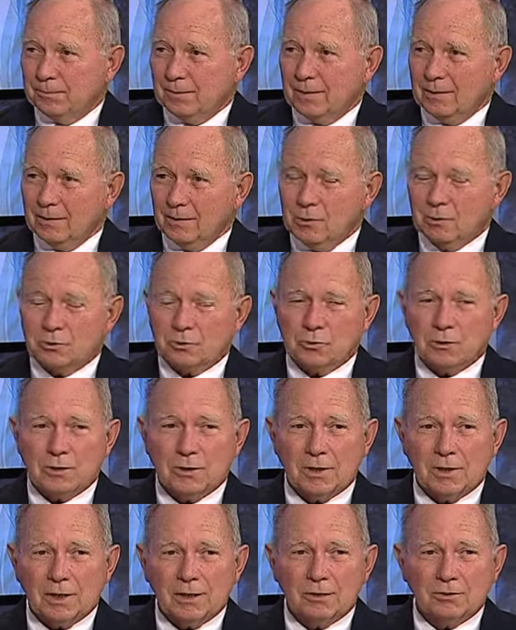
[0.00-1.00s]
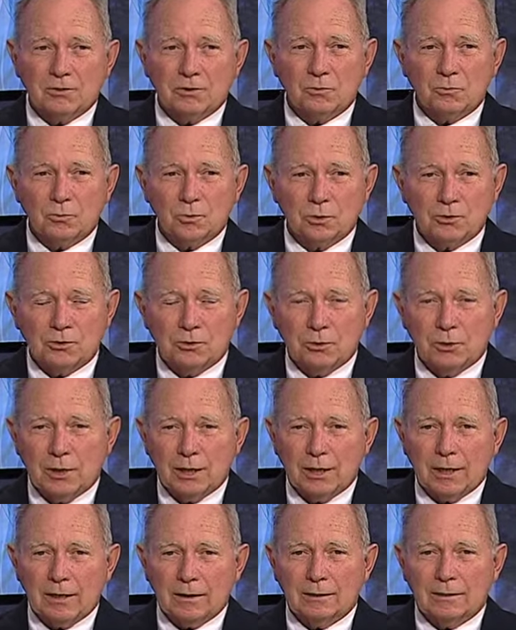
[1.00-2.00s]
Those were the days in which you
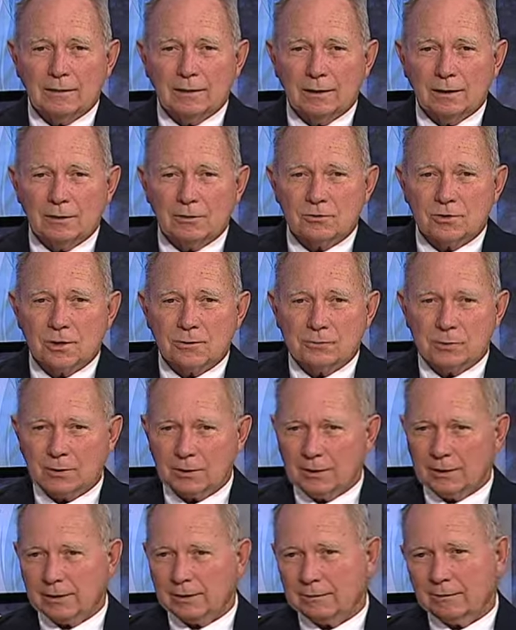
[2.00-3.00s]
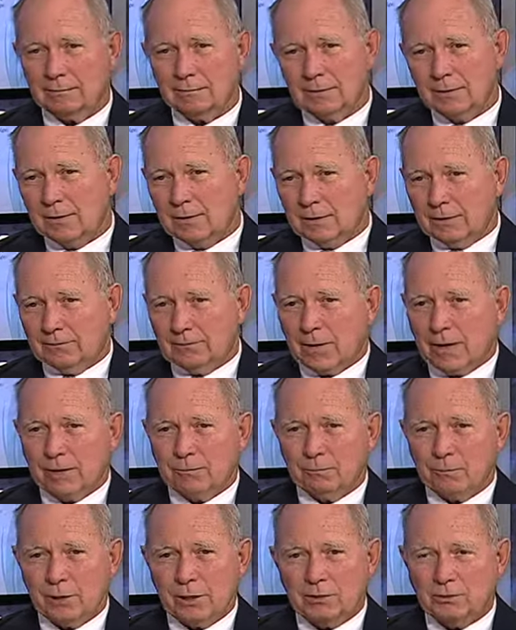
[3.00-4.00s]
had something like
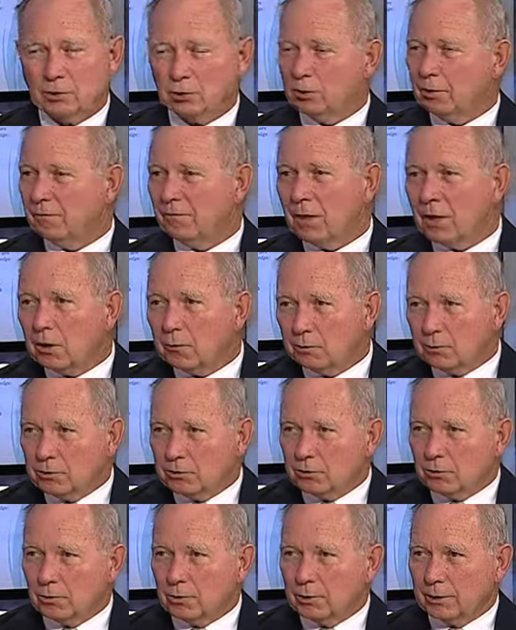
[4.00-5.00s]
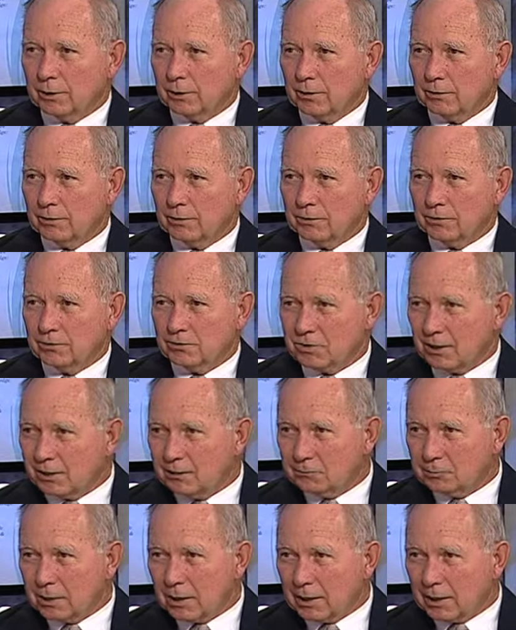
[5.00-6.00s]
5 major developments going on at the
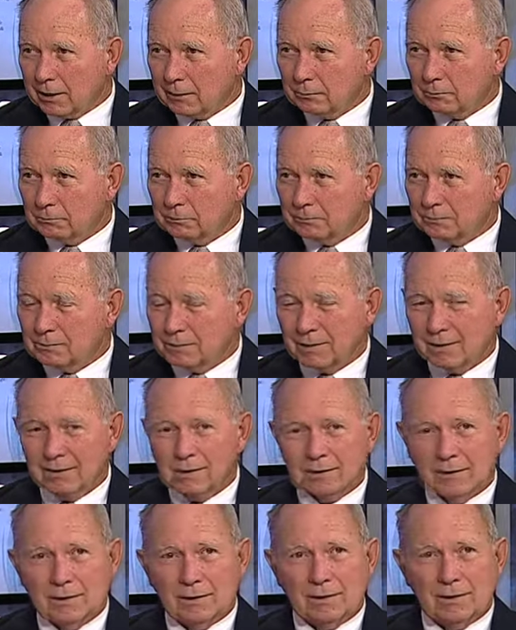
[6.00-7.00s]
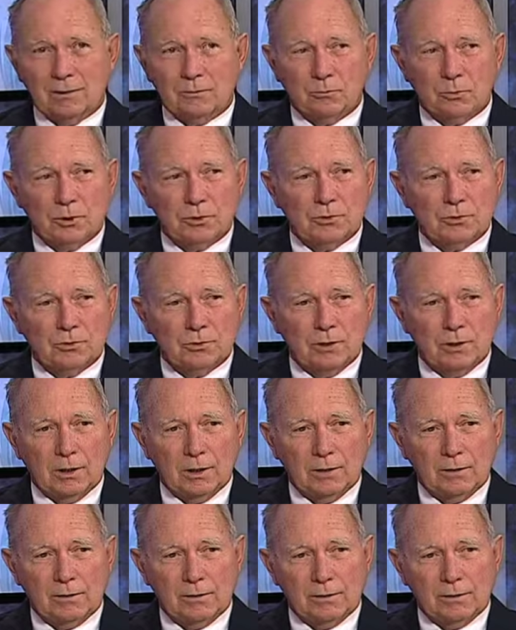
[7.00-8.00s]
same time, in which
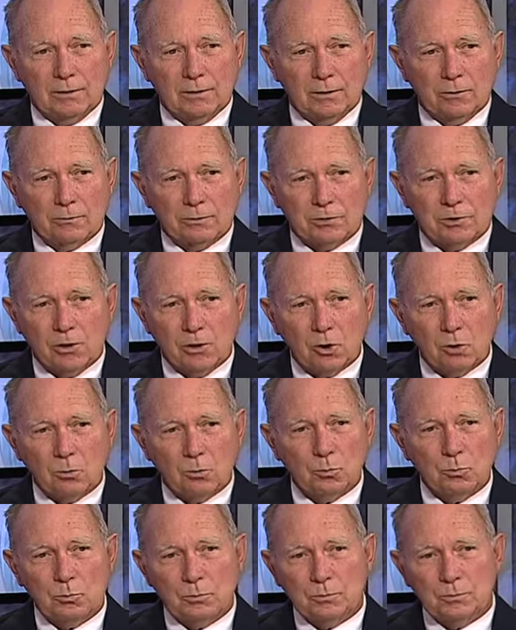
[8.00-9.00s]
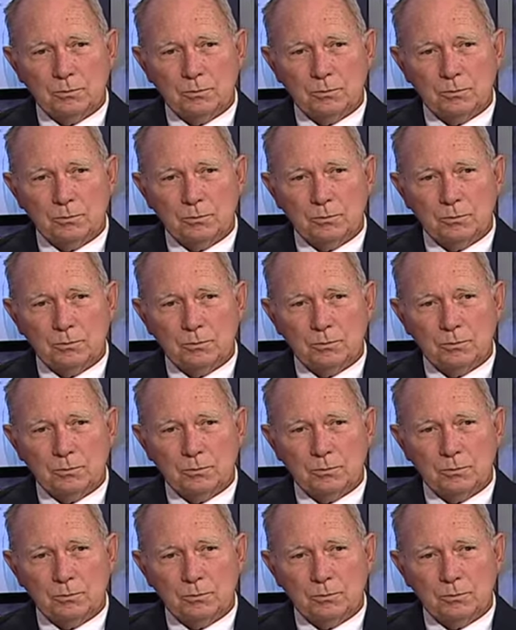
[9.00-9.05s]
there was no